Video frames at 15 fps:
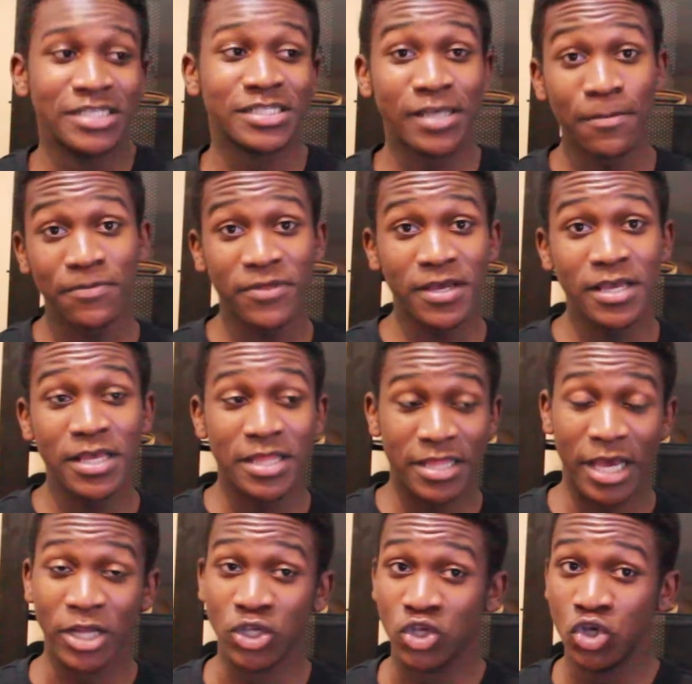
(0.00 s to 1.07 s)
Something
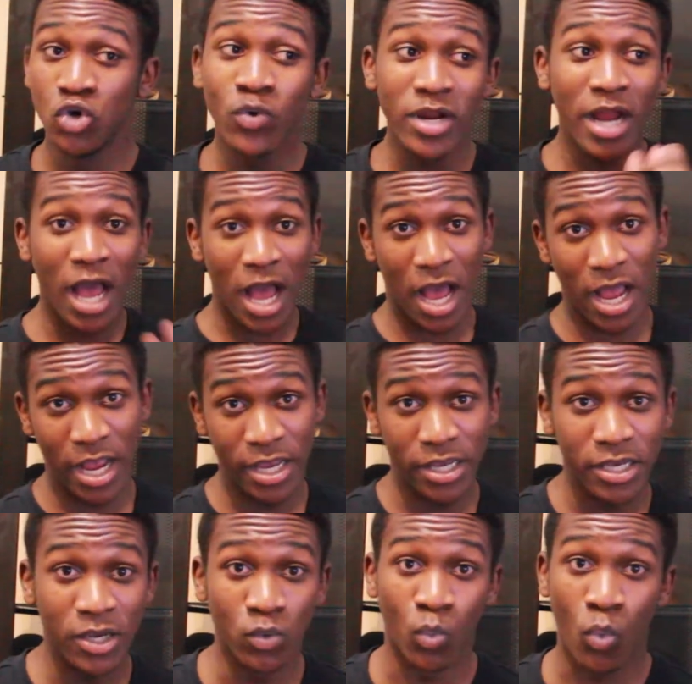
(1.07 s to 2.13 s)
that you and I
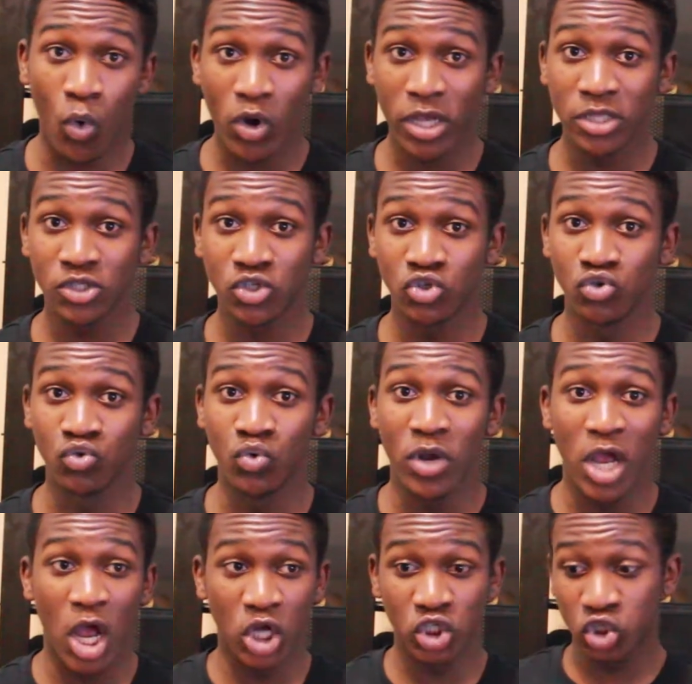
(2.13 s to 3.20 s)
can walk into
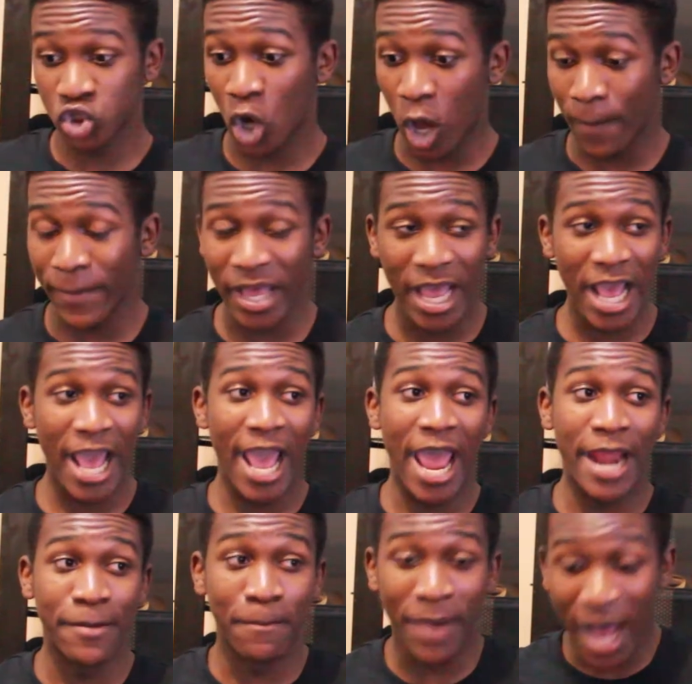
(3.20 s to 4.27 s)
a shop
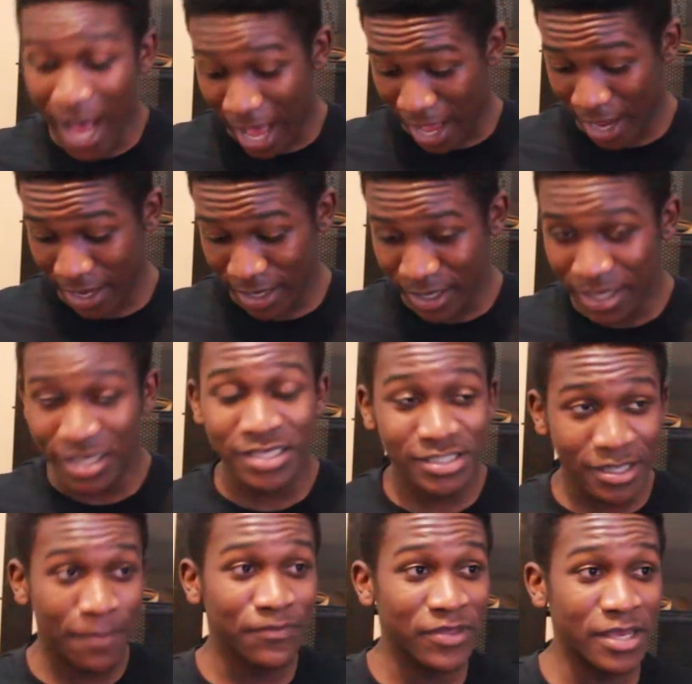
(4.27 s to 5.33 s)
and buy.
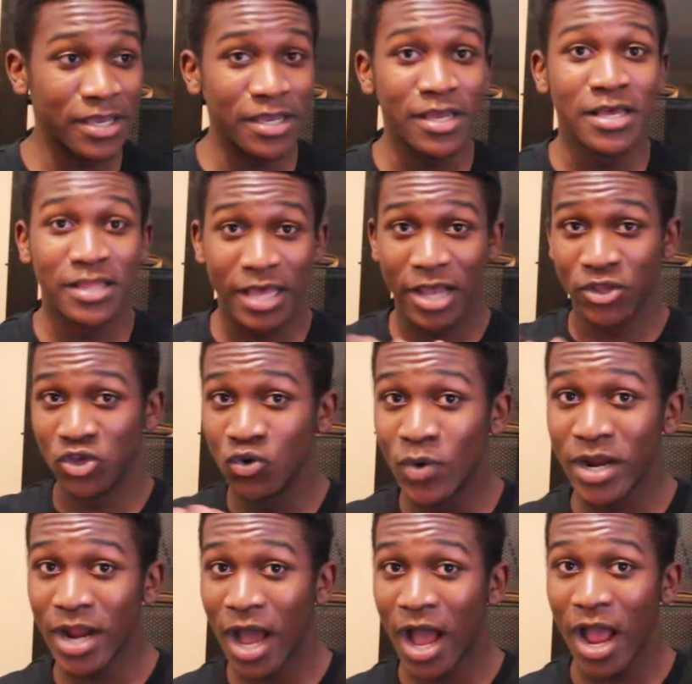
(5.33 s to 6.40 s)
Something that you
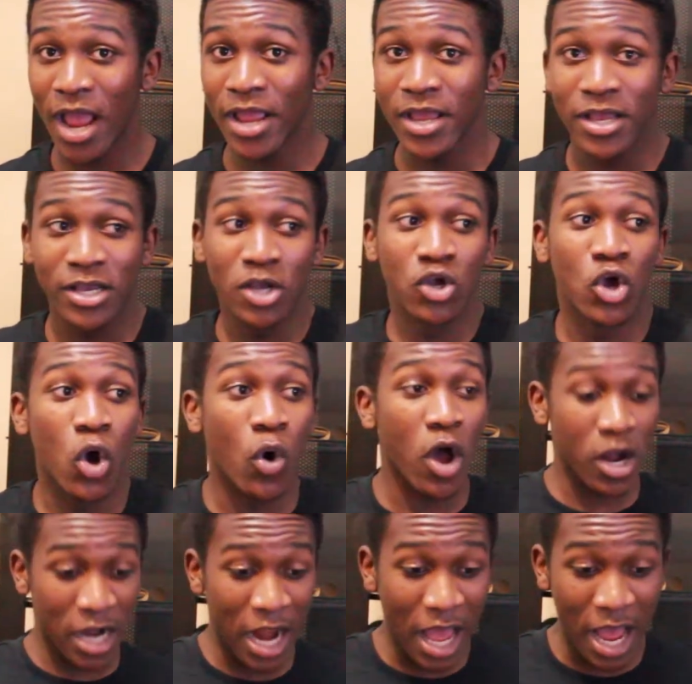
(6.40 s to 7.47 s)
and I can go
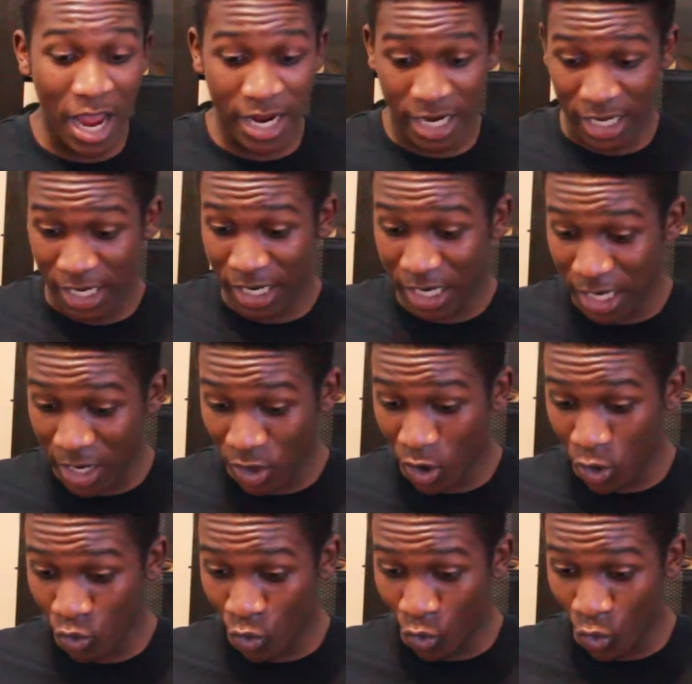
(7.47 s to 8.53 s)
online, click
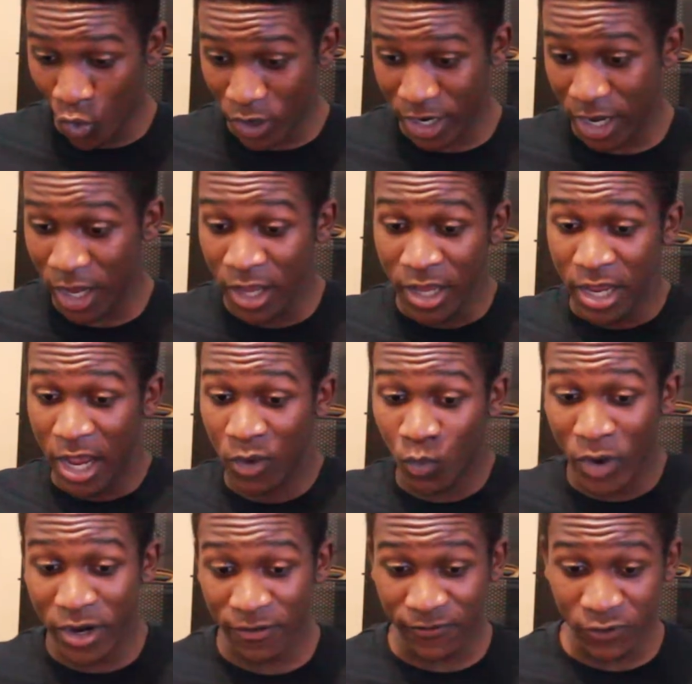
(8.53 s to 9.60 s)
on order, and
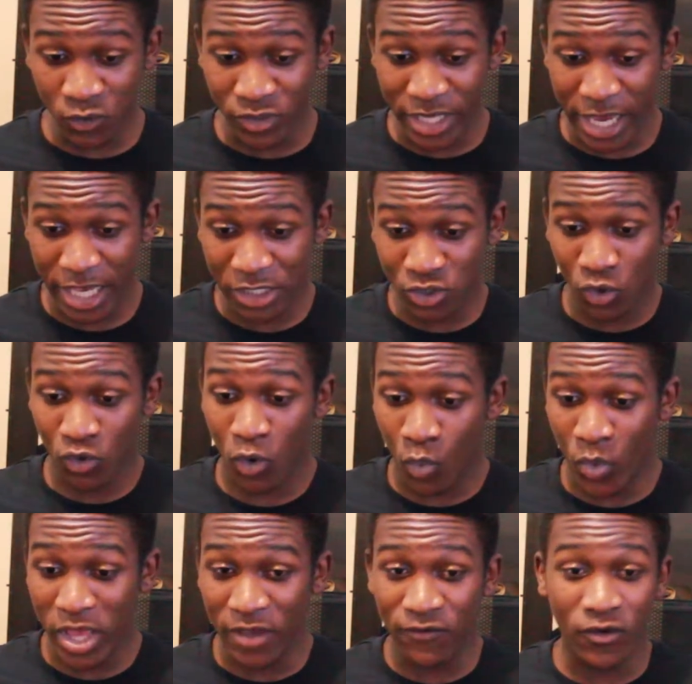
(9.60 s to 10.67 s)
wait a few days or a
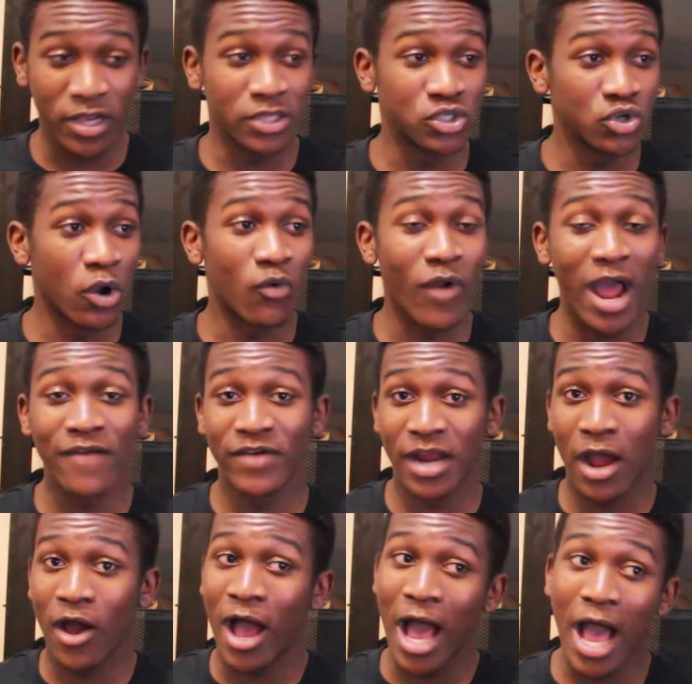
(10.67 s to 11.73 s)
week for it to arrive at
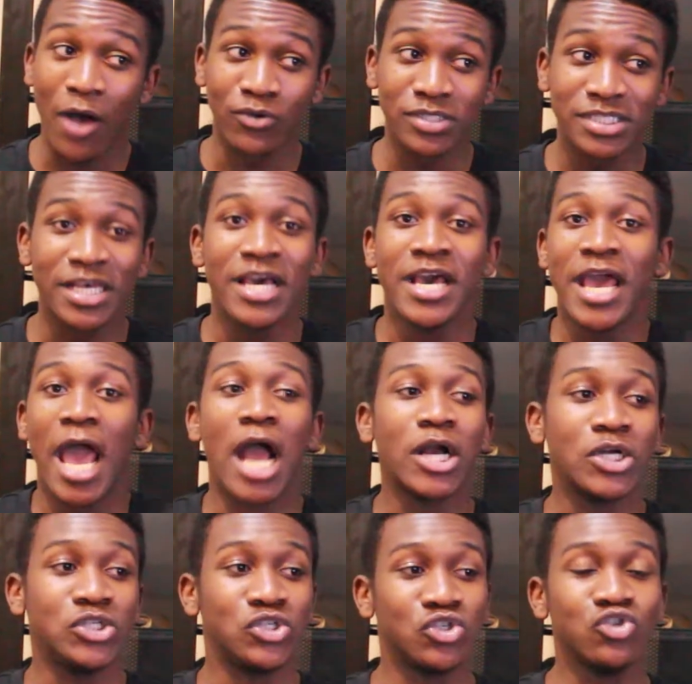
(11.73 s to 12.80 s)
our house. A
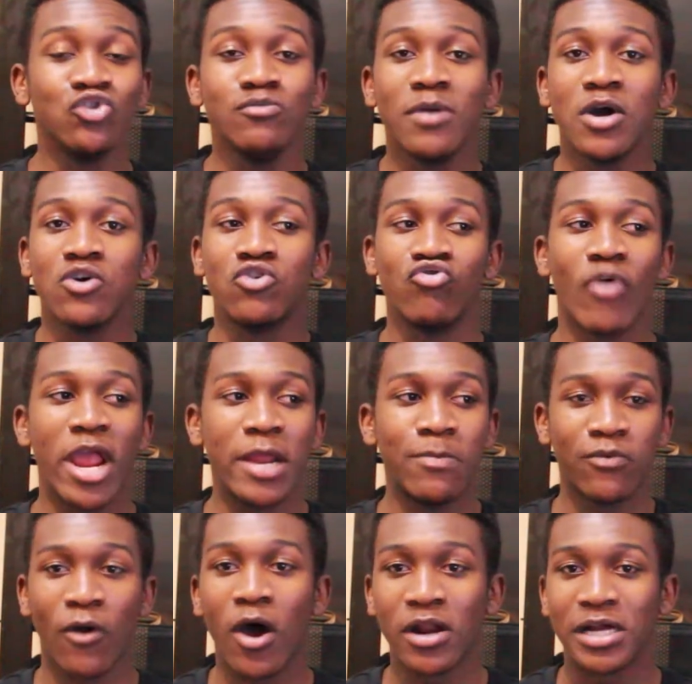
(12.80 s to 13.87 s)
consumer grade
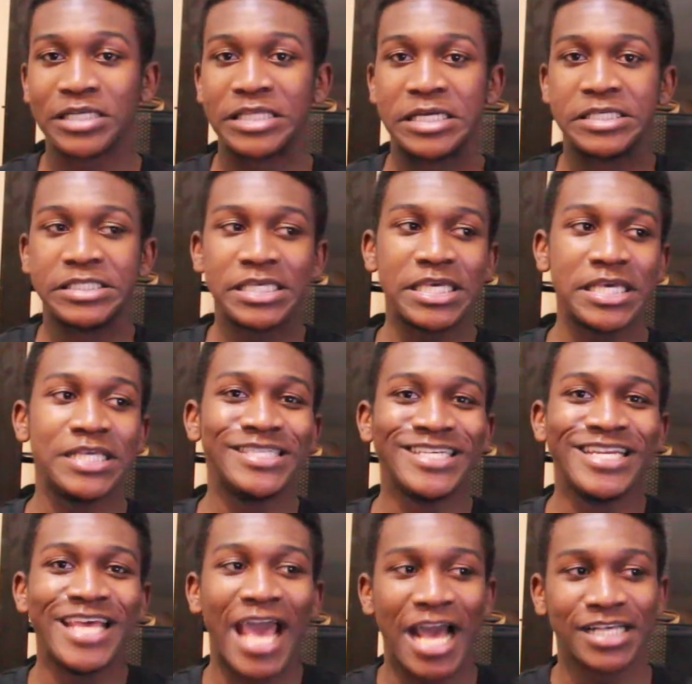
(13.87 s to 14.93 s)
product that is
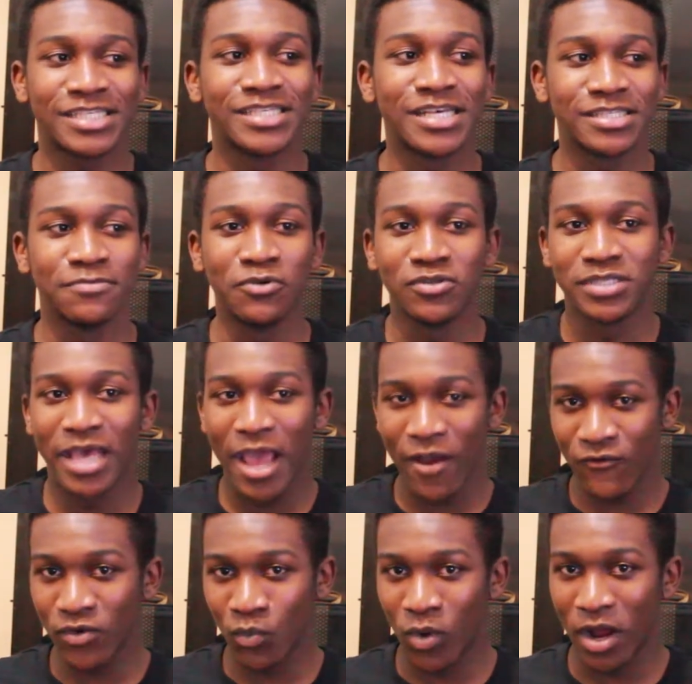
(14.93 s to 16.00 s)
easily accessible to
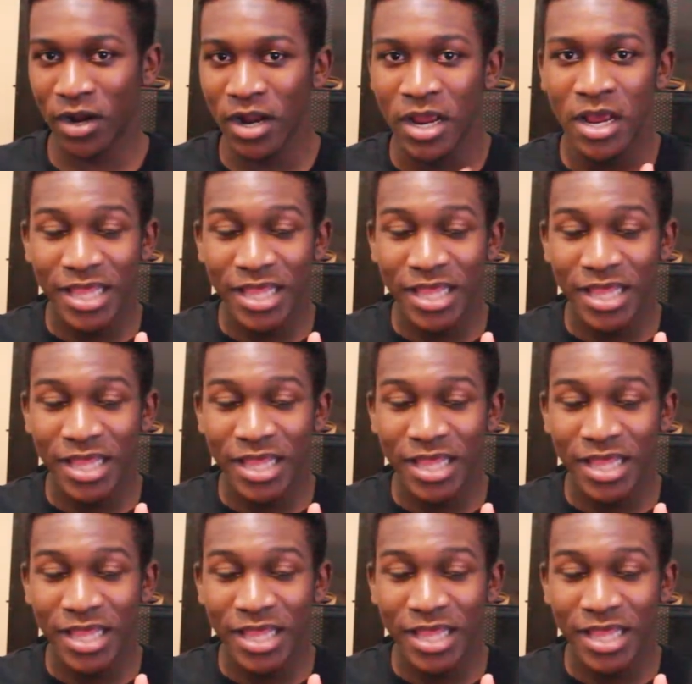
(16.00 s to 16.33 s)
everyone.